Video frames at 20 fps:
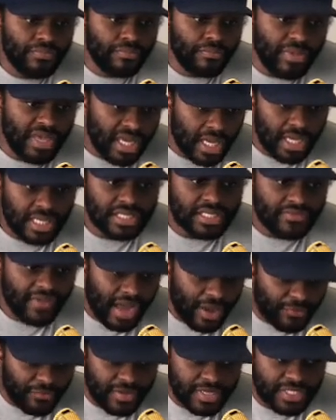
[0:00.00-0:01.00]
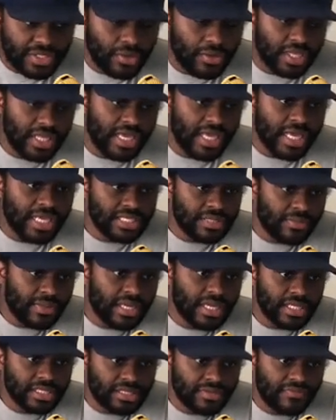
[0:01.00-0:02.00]
because of how physical he is and
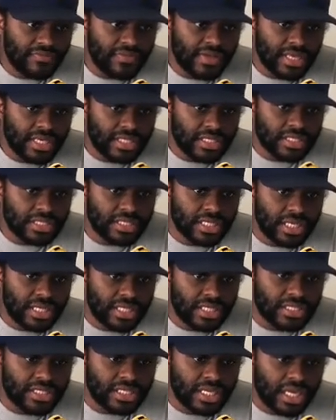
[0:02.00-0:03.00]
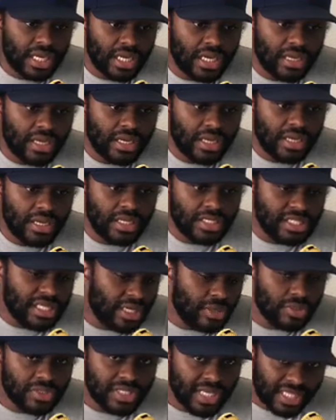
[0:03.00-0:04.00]
because of his
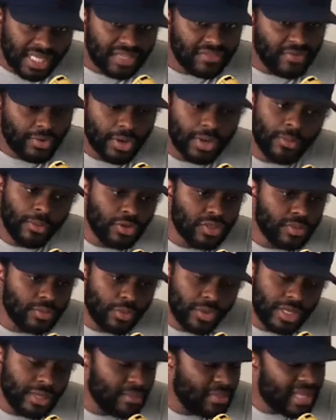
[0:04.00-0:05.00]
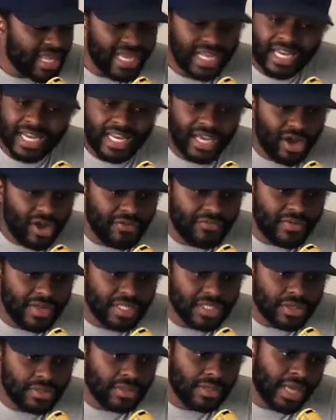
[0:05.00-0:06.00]
skill set that's very multiple. He can play in any offense.
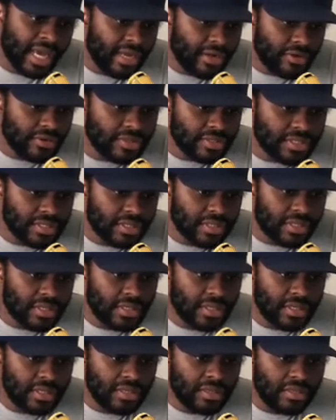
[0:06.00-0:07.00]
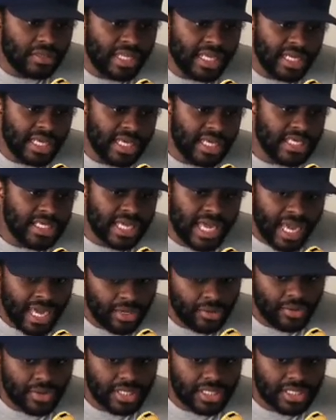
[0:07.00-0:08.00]
So the Niners, they need to
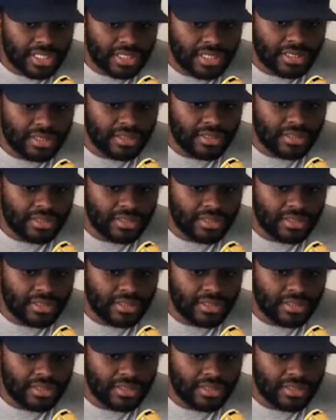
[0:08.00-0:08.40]
handle this.